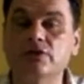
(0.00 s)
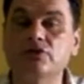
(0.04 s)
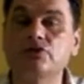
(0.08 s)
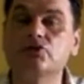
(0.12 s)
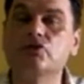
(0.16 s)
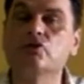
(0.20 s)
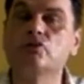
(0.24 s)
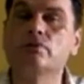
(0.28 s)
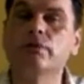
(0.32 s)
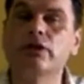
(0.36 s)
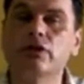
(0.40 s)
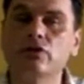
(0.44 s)

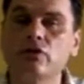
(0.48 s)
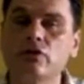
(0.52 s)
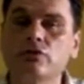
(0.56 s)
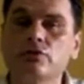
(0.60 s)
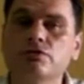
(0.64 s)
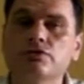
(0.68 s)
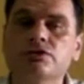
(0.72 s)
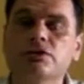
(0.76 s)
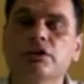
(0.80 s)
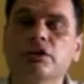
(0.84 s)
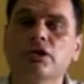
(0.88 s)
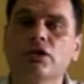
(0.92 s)
So we
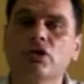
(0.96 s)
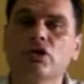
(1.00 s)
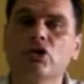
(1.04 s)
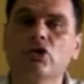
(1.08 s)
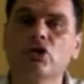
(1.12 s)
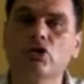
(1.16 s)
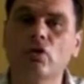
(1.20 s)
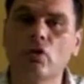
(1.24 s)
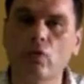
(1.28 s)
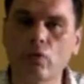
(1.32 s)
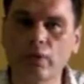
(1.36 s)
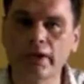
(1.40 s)
use
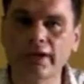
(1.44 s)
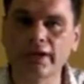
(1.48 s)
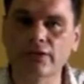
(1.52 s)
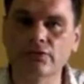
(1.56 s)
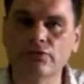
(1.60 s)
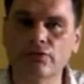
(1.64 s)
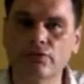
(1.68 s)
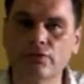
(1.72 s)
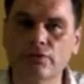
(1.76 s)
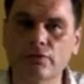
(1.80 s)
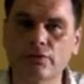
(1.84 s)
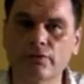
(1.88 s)
going
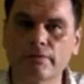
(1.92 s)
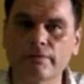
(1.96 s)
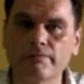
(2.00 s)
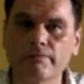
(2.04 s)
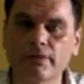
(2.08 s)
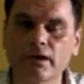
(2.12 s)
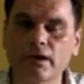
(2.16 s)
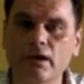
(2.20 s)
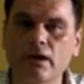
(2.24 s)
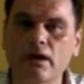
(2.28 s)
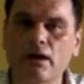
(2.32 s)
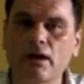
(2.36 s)
to.
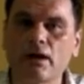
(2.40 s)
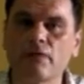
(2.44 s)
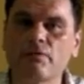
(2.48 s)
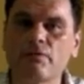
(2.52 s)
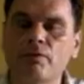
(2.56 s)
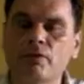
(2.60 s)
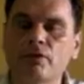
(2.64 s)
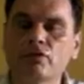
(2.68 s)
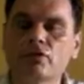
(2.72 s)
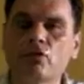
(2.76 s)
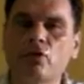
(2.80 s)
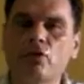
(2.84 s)
If
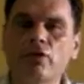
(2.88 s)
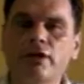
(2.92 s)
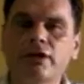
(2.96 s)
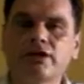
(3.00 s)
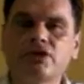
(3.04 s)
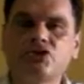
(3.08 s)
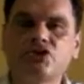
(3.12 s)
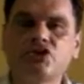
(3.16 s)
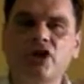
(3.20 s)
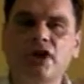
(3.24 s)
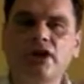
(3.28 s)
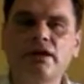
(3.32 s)
we're
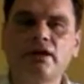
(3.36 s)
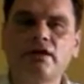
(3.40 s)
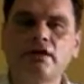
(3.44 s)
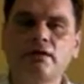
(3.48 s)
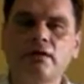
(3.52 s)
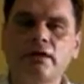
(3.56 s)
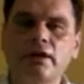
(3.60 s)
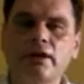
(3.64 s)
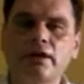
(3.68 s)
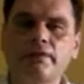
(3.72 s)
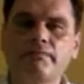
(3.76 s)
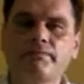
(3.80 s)
talking
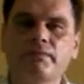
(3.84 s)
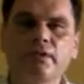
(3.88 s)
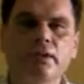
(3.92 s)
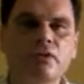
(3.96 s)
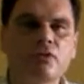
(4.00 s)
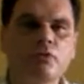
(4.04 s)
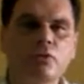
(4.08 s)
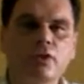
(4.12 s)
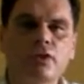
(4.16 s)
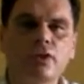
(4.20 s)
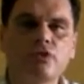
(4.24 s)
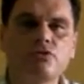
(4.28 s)
generally,
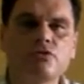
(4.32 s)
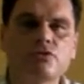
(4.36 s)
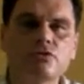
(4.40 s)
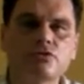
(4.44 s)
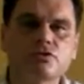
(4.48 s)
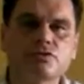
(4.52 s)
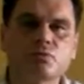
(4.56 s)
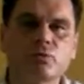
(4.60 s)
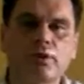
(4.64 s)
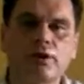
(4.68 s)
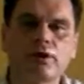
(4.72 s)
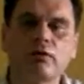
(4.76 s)
we can
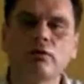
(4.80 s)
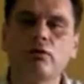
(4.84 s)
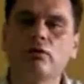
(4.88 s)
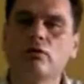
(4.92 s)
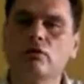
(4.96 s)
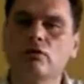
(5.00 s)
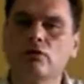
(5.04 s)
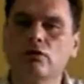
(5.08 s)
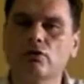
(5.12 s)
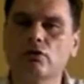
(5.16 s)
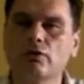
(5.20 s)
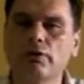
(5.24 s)
use will
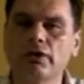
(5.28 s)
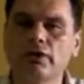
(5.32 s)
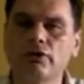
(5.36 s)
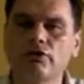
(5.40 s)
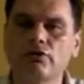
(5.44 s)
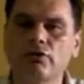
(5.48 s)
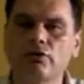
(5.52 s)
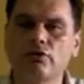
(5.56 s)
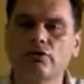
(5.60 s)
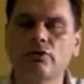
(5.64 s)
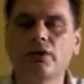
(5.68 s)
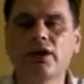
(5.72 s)
or going
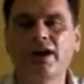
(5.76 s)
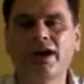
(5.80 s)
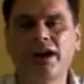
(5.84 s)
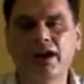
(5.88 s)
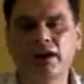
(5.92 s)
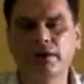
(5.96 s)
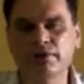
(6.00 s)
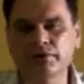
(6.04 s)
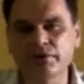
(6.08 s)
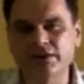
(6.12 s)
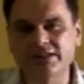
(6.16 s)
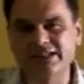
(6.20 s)
to.
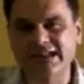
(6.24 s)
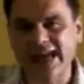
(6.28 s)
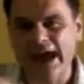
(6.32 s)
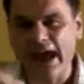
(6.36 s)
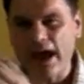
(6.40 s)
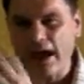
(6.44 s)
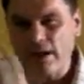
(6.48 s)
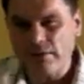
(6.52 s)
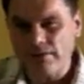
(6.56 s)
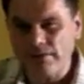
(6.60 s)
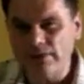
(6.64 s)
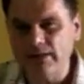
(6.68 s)
If there's
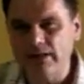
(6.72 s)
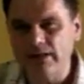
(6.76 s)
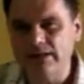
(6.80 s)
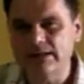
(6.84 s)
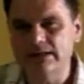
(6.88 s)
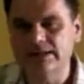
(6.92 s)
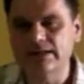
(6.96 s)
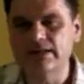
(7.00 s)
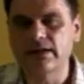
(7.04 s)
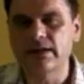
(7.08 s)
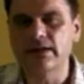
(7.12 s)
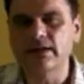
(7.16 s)

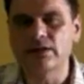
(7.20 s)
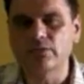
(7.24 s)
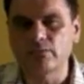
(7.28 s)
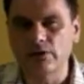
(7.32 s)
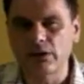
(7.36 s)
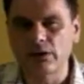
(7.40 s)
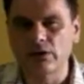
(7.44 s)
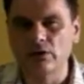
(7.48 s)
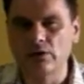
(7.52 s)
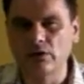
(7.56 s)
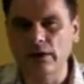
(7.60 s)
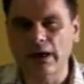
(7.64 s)
evidence there
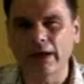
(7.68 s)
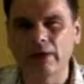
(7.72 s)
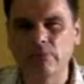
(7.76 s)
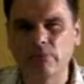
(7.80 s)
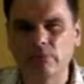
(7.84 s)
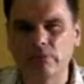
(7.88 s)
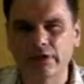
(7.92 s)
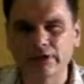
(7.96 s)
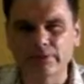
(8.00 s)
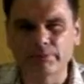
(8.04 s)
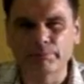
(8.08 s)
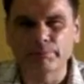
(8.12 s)

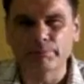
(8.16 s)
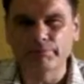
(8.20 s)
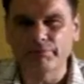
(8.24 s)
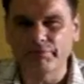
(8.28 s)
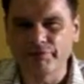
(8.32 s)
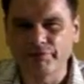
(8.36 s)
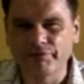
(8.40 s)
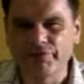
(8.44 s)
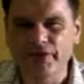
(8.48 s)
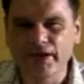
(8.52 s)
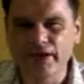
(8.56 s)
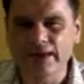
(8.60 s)
and we're
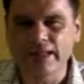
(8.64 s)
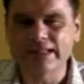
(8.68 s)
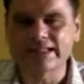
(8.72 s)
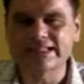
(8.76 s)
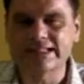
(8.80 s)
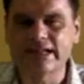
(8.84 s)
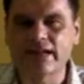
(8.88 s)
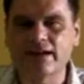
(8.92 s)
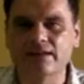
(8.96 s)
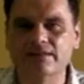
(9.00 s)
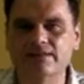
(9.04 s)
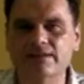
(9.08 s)
fairly
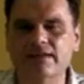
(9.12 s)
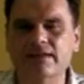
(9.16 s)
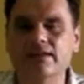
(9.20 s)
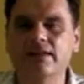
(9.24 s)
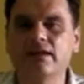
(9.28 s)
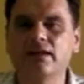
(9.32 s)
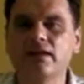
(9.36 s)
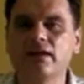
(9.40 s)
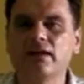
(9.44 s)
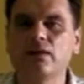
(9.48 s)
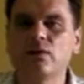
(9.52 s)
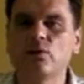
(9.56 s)
certain,
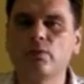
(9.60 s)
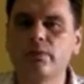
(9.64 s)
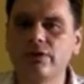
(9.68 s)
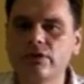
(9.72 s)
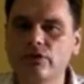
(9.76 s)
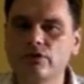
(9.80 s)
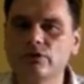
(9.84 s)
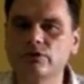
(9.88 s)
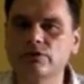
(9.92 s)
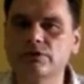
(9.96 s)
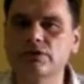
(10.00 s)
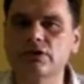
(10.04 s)
we
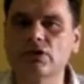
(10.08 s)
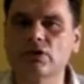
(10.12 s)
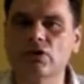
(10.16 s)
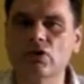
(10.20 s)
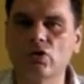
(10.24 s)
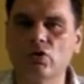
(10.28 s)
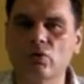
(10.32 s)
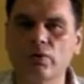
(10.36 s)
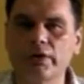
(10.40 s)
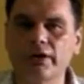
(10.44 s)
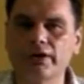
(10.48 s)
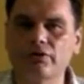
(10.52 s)
use
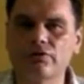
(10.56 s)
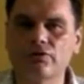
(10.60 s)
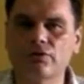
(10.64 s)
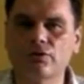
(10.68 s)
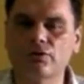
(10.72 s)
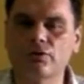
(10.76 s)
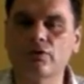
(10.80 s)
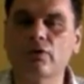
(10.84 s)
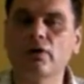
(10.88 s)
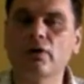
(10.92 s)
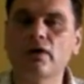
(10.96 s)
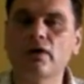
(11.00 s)
going
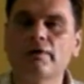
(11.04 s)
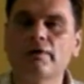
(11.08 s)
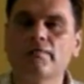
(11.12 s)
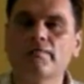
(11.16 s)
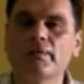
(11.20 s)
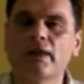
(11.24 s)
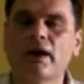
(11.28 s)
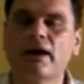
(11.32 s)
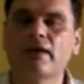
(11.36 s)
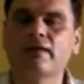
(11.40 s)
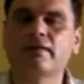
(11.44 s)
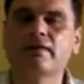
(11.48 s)
to.
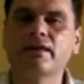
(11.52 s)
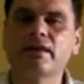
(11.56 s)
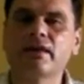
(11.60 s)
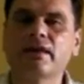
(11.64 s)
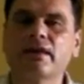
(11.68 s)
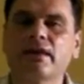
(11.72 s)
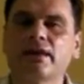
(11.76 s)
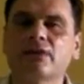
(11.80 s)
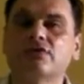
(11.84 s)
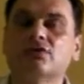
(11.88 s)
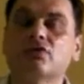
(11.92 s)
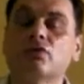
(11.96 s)
I
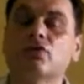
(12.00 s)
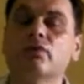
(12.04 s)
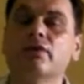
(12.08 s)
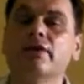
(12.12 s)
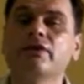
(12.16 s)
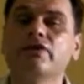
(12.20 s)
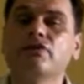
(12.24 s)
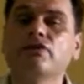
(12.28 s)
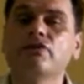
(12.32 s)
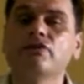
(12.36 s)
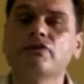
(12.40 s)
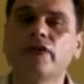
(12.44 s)
think it's
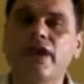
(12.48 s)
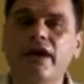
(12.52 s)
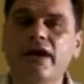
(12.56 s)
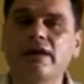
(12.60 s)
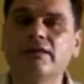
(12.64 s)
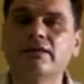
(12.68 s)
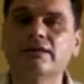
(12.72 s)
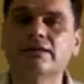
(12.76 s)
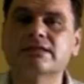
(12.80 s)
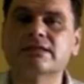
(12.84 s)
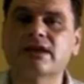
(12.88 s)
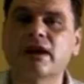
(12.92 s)
going to
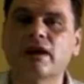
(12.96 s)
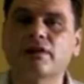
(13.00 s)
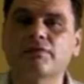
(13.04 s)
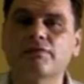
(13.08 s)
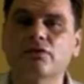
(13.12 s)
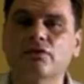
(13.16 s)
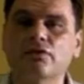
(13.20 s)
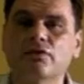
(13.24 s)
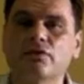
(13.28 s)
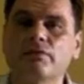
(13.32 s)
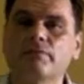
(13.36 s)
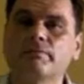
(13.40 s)
rain this
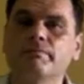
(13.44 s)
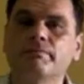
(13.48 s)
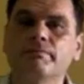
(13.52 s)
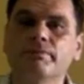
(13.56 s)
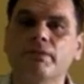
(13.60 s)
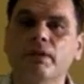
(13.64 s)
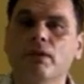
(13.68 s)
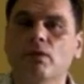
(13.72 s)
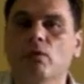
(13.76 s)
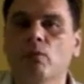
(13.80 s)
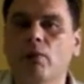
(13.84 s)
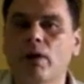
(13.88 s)
afternoon.
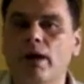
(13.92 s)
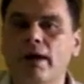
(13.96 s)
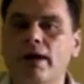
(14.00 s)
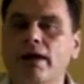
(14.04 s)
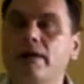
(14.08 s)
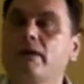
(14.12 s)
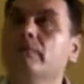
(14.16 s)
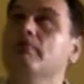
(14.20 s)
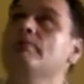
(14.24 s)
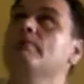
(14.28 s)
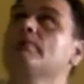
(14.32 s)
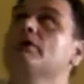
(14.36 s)

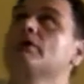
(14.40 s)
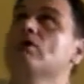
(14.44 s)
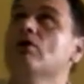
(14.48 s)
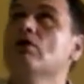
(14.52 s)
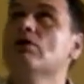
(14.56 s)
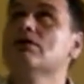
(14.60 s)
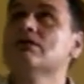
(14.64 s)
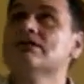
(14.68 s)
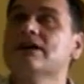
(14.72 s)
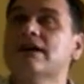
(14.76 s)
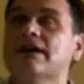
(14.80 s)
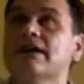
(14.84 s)
Why?
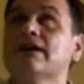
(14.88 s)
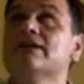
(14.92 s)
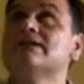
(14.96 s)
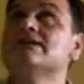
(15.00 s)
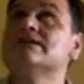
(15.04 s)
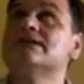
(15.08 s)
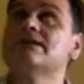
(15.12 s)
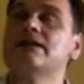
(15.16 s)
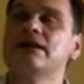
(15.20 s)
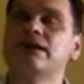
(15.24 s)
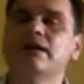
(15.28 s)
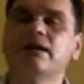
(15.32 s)
Because I can
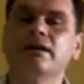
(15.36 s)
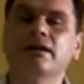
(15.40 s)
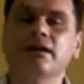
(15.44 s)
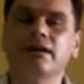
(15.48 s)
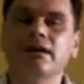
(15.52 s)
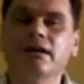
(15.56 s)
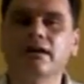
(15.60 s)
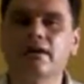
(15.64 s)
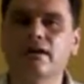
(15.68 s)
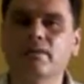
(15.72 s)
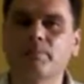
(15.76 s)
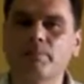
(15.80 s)
see
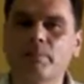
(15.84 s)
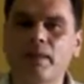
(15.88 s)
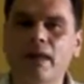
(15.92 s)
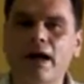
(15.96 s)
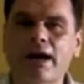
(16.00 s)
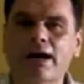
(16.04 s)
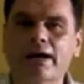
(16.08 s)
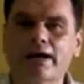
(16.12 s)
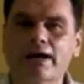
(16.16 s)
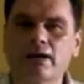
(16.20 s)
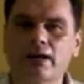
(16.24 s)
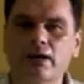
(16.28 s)
the
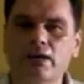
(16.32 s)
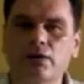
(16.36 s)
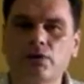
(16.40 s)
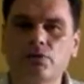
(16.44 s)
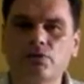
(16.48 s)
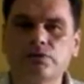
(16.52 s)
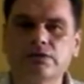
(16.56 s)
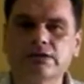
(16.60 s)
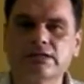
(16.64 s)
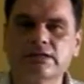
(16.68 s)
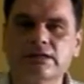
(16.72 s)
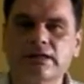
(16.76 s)
black
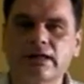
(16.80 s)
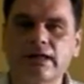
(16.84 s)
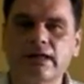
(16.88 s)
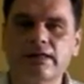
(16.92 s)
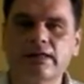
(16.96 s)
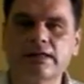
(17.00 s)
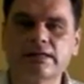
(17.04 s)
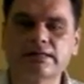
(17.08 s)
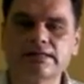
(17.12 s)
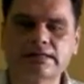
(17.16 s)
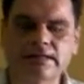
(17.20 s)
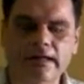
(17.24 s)
clouds
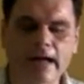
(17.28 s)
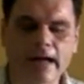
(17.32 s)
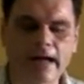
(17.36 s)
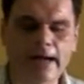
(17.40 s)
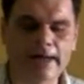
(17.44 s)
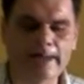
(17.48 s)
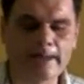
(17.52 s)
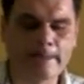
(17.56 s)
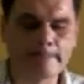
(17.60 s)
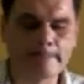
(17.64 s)
in the sky.